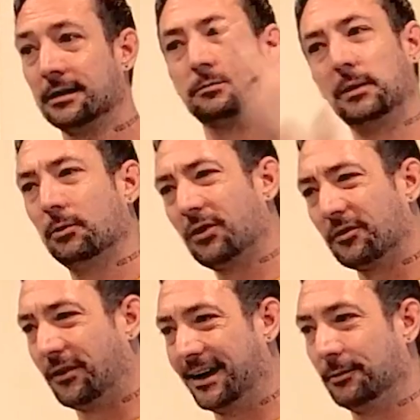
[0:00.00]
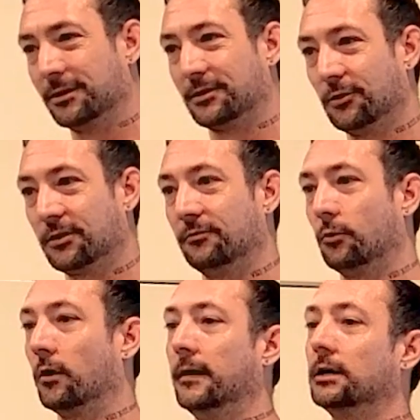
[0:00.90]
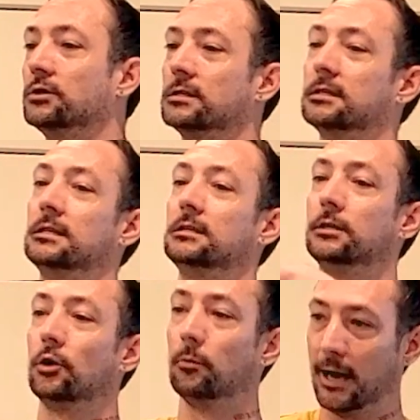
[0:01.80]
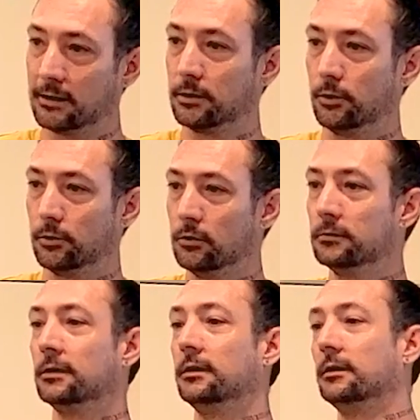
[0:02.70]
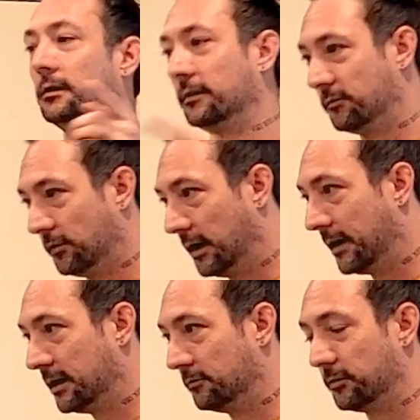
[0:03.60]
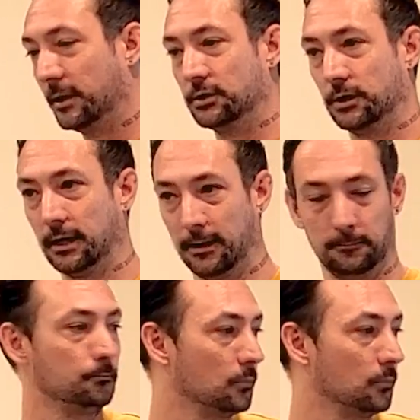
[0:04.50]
because people aren't finding what they're looking for, and they can just as easily go back to Google and then find that information again.